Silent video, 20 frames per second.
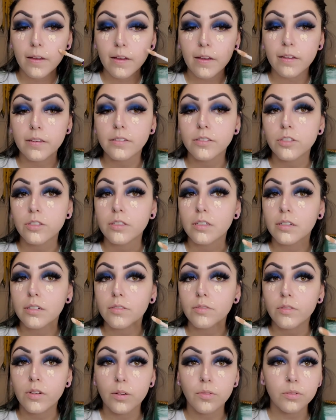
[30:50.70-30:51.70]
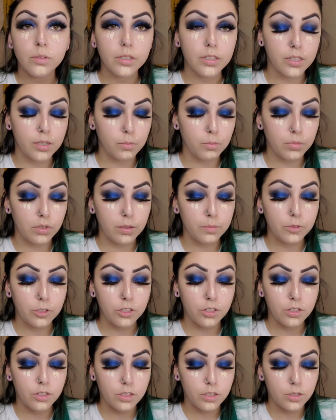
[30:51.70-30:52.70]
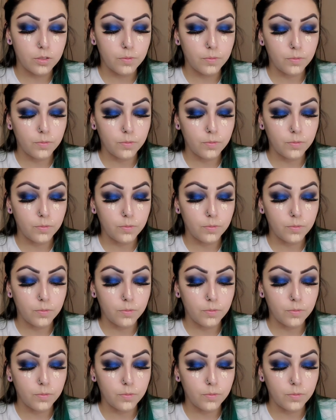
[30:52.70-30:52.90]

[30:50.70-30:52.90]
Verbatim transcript: and just kind of covering some blemishes